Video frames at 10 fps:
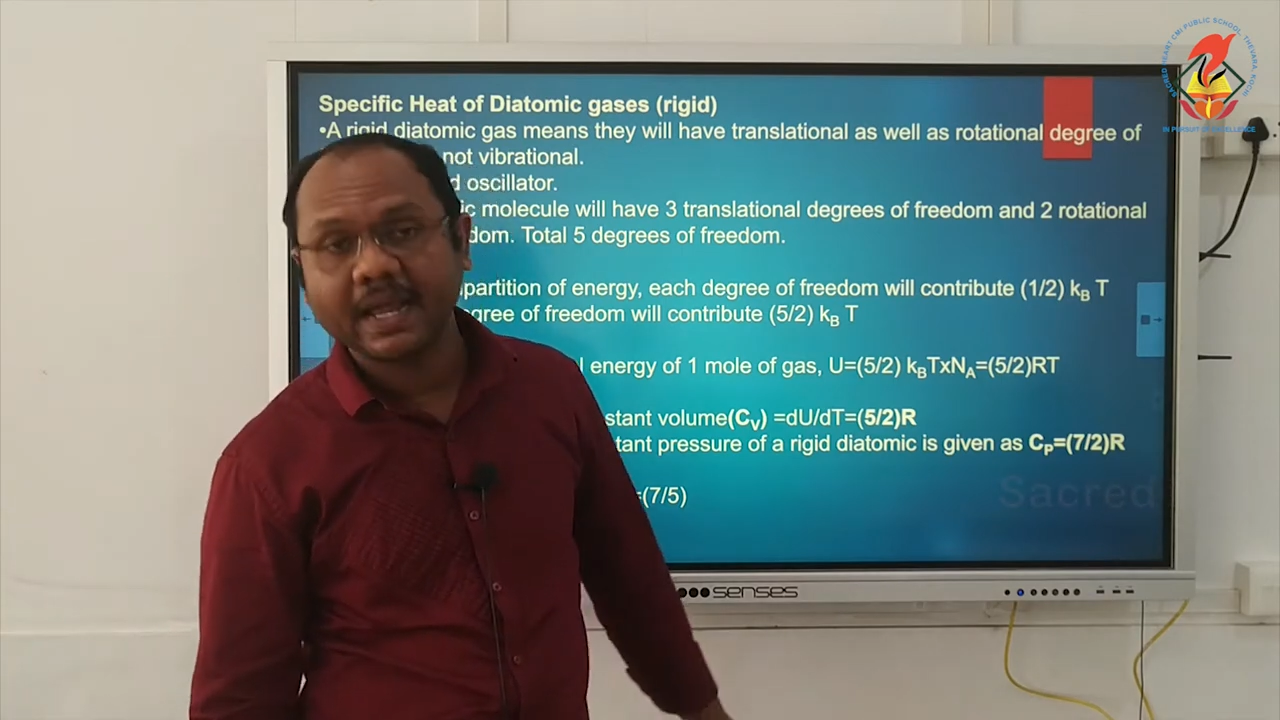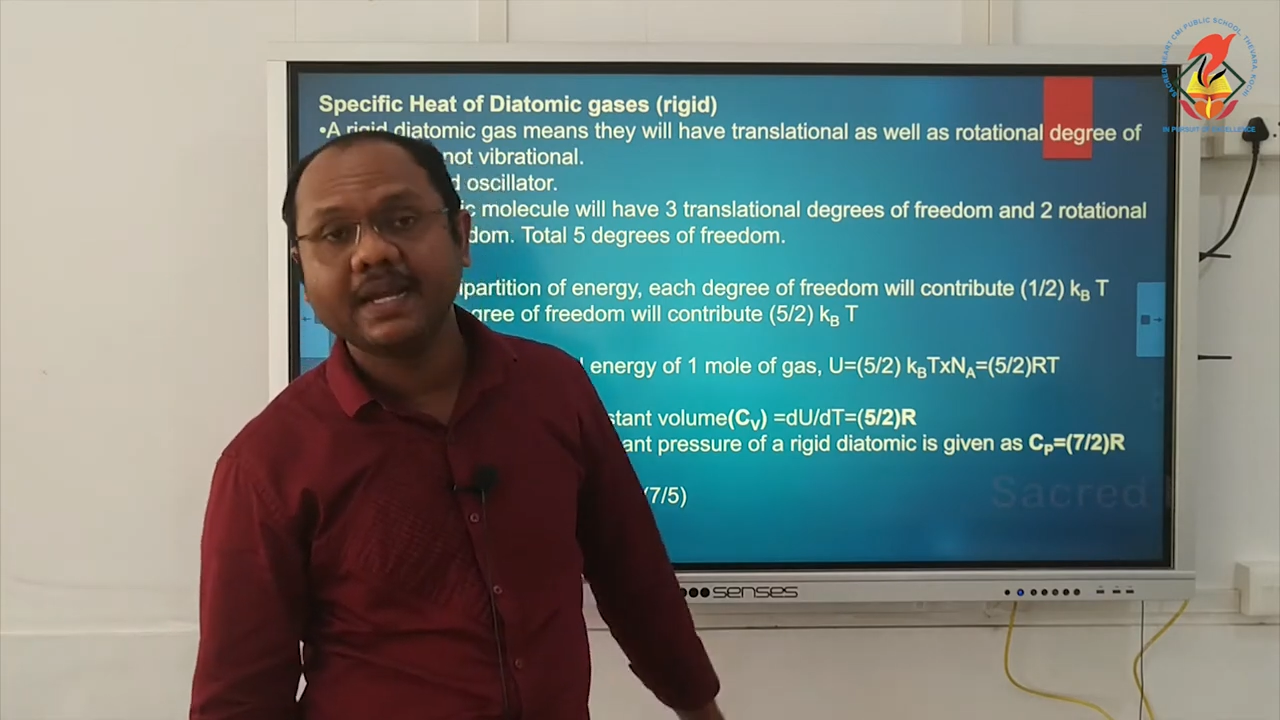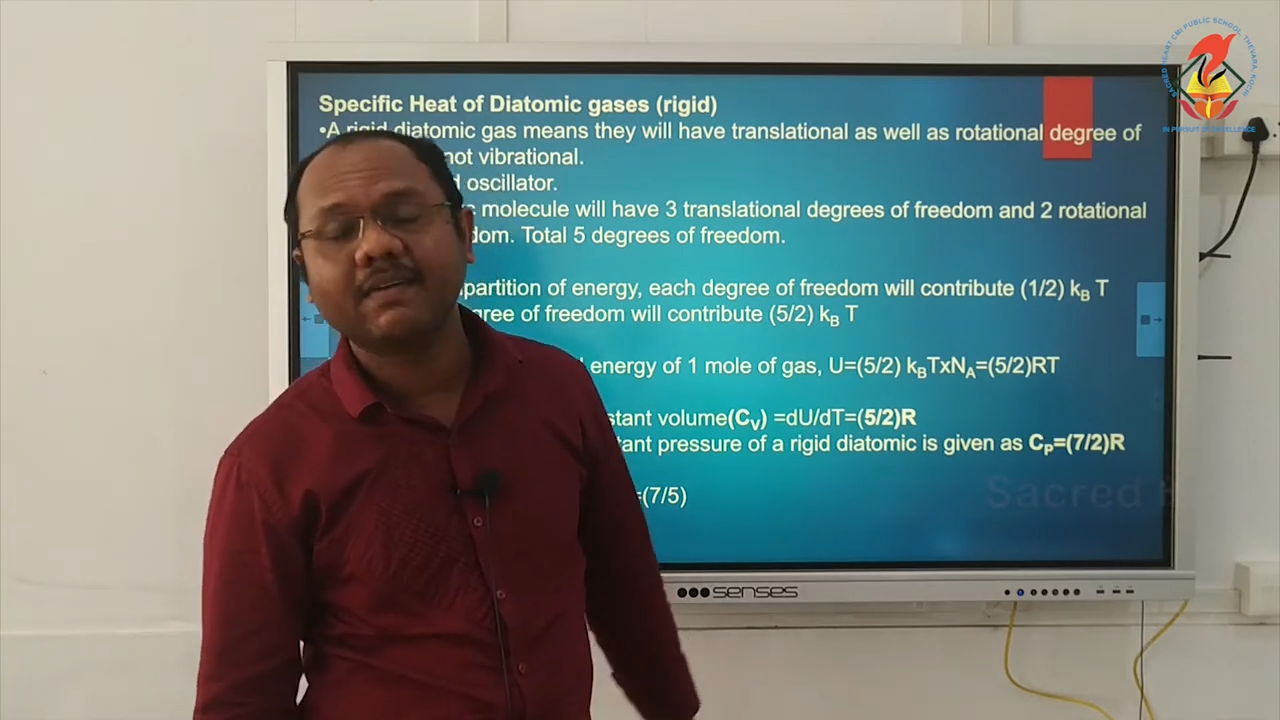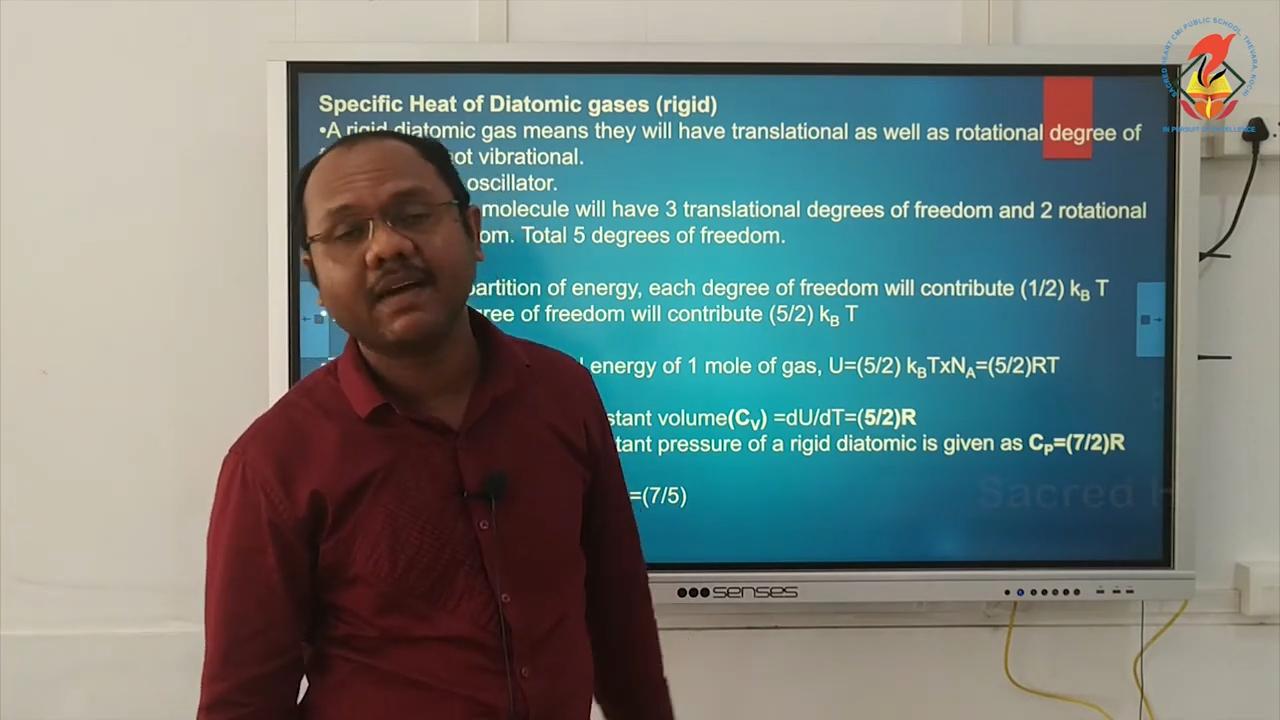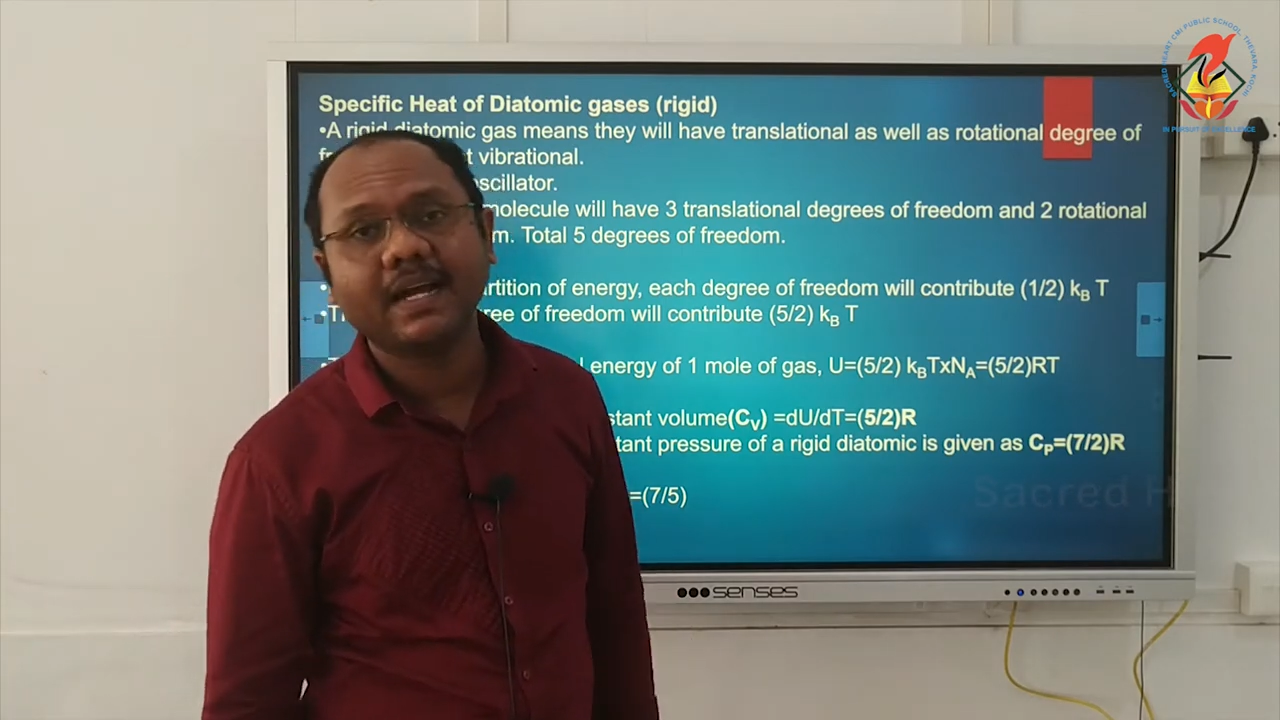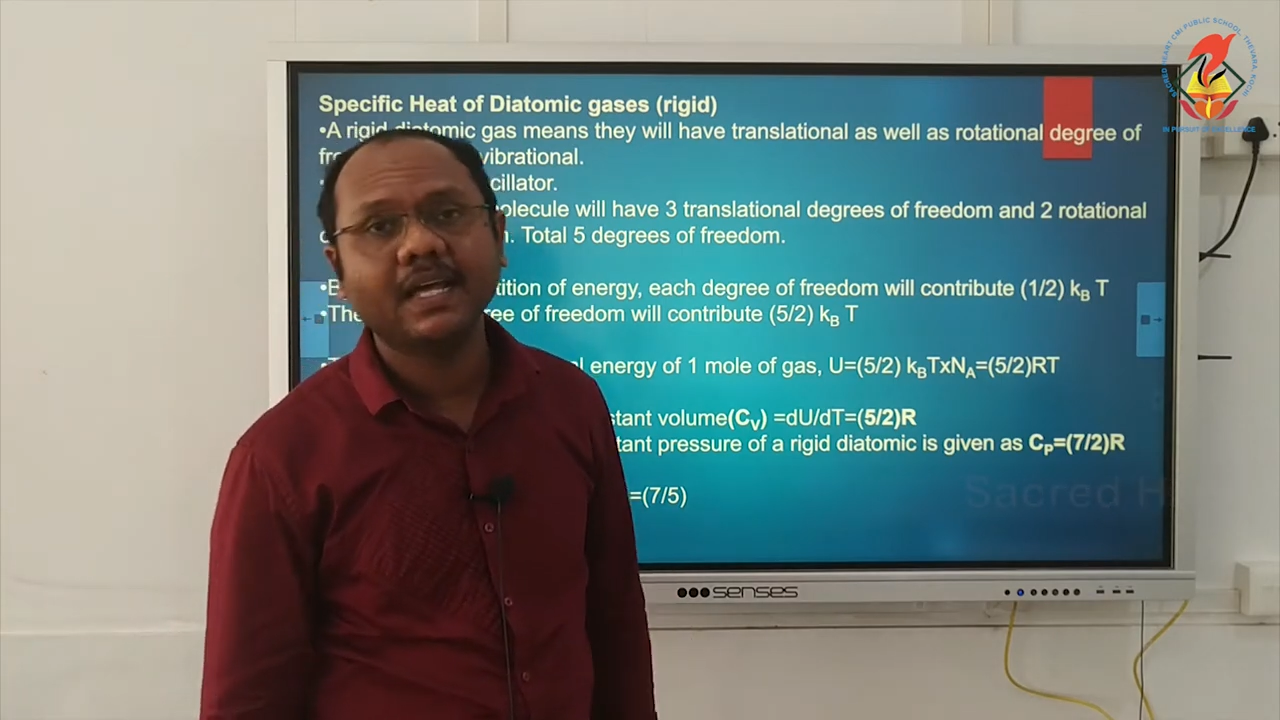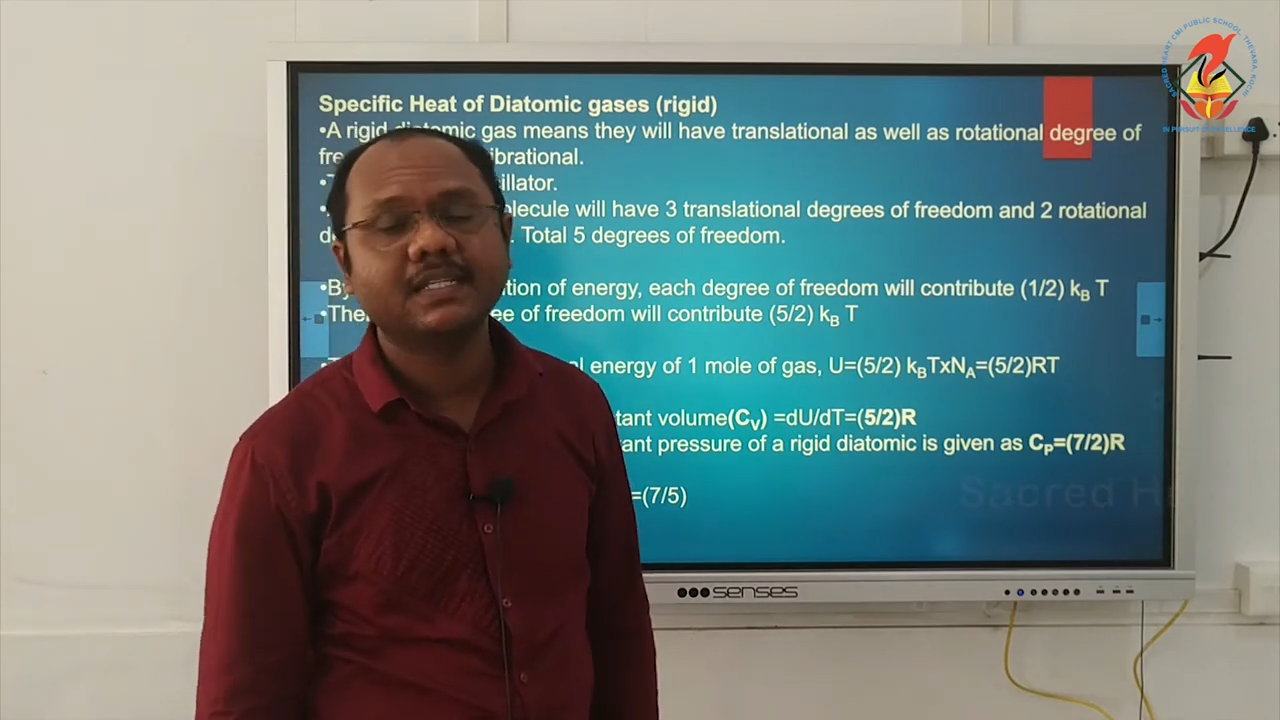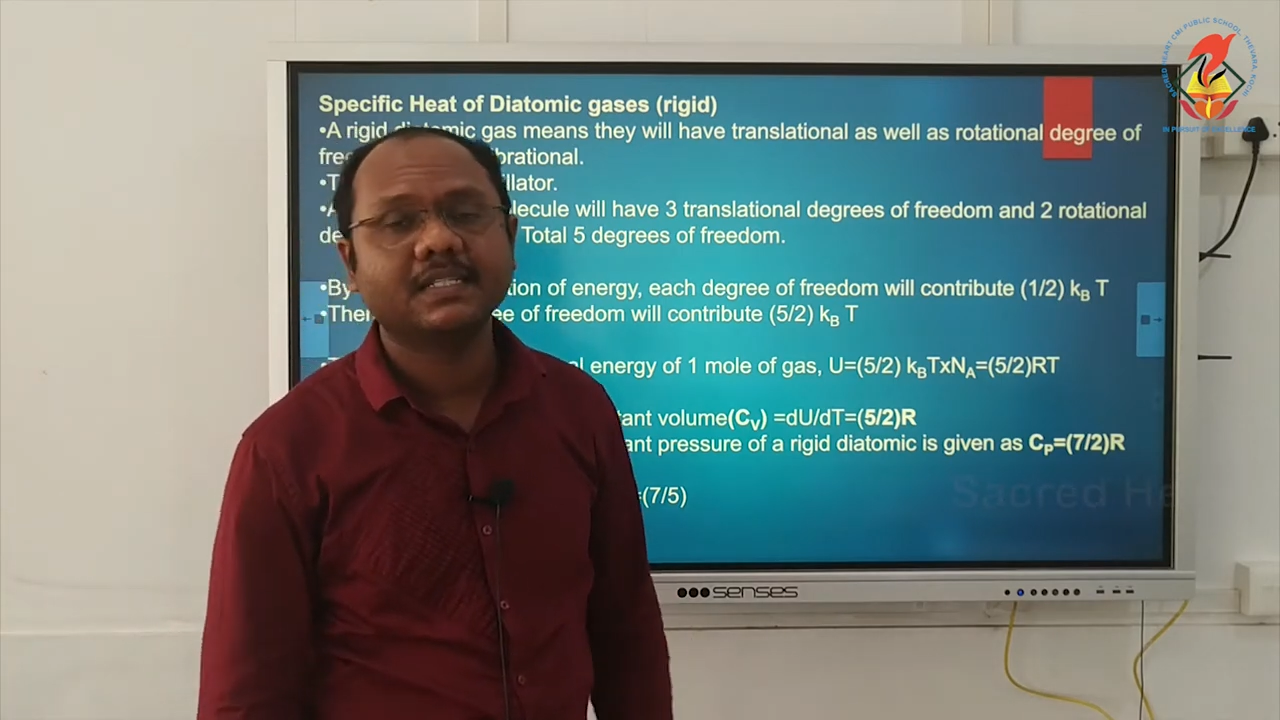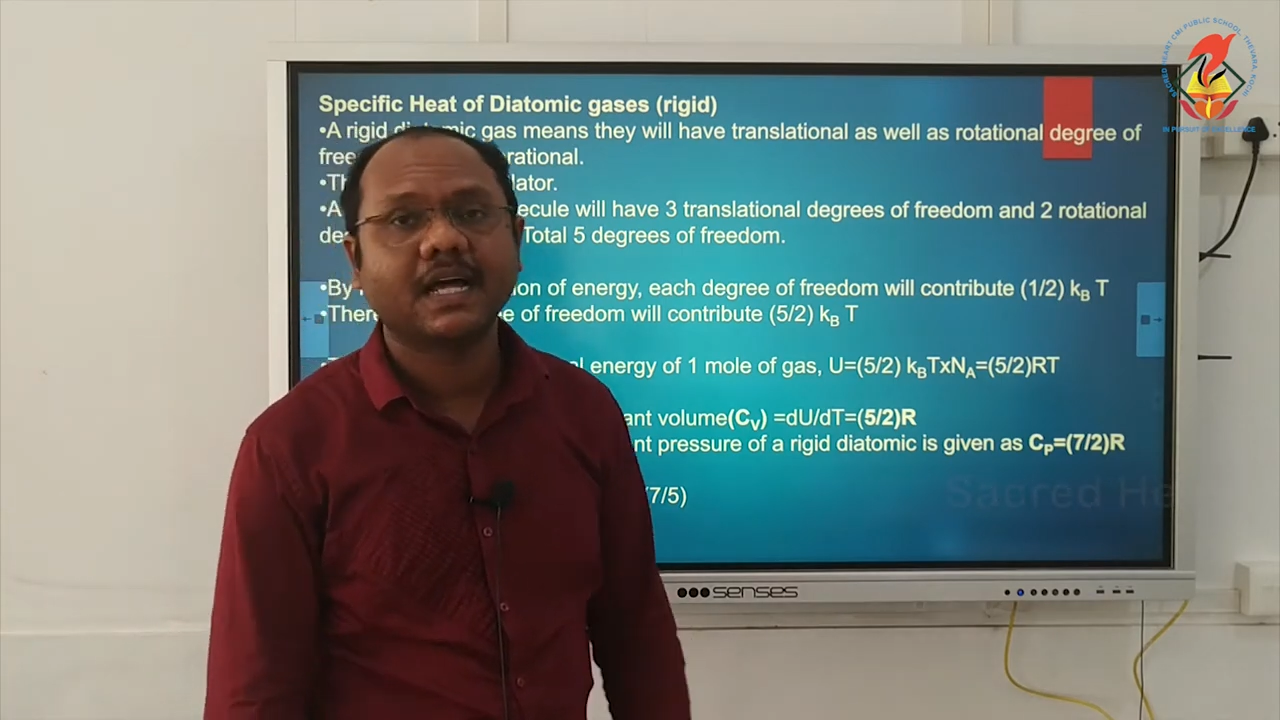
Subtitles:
divide it,